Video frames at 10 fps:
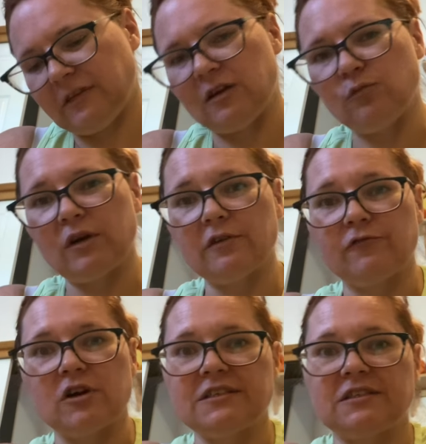And winter
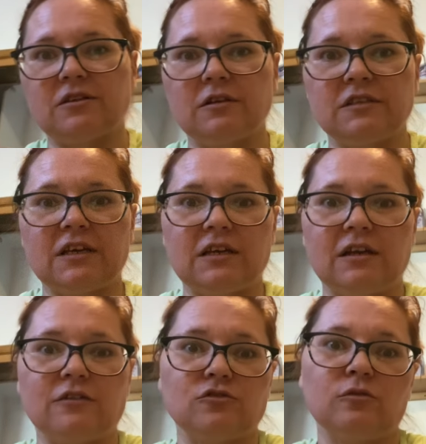for us starts like in
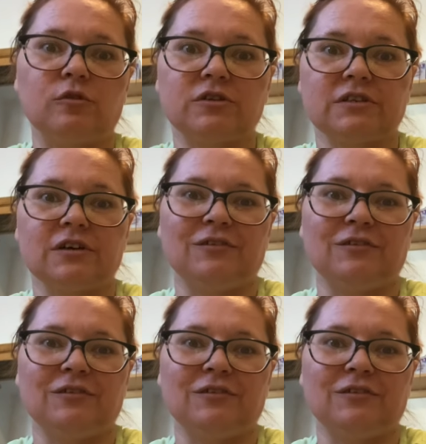October, so